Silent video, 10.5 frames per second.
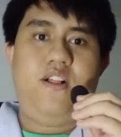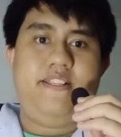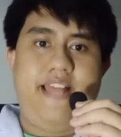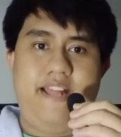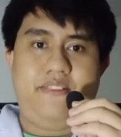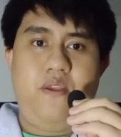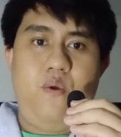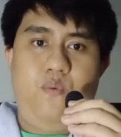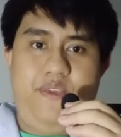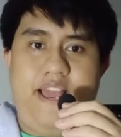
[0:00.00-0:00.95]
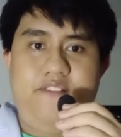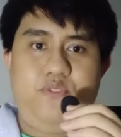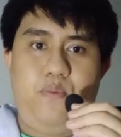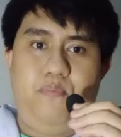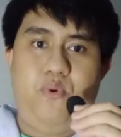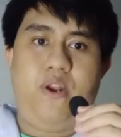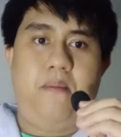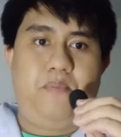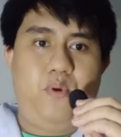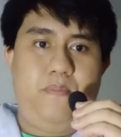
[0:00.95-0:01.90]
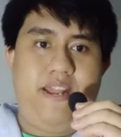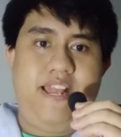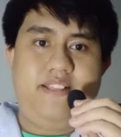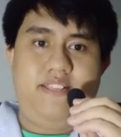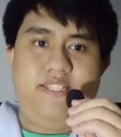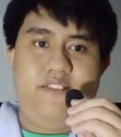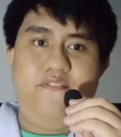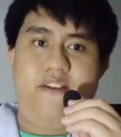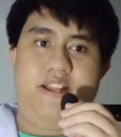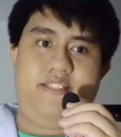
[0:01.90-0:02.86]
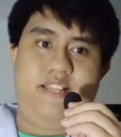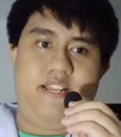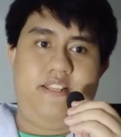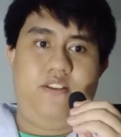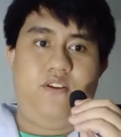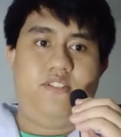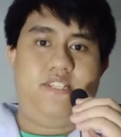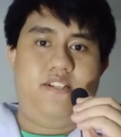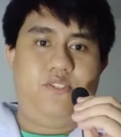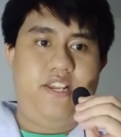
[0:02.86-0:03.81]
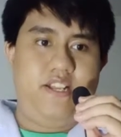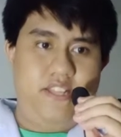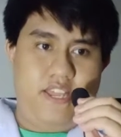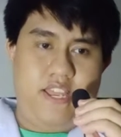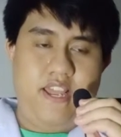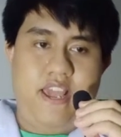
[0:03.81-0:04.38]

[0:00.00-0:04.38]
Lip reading: all that, we have to pour appropriate disinfectant concentrically,